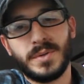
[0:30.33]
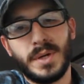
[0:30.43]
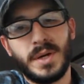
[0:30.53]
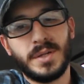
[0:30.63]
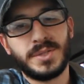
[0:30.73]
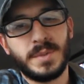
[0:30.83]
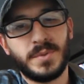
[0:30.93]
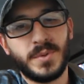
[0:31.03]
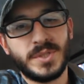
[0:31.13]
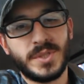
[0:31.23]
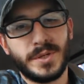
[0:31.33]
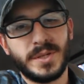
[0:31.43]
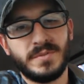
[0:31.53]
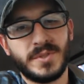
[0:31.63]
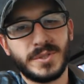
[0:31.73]
Uh, chapter three, starting
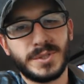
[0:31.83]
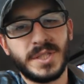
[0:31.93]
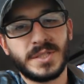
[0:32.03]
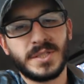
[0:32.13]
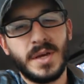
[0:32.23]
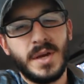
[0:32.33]
in verse six.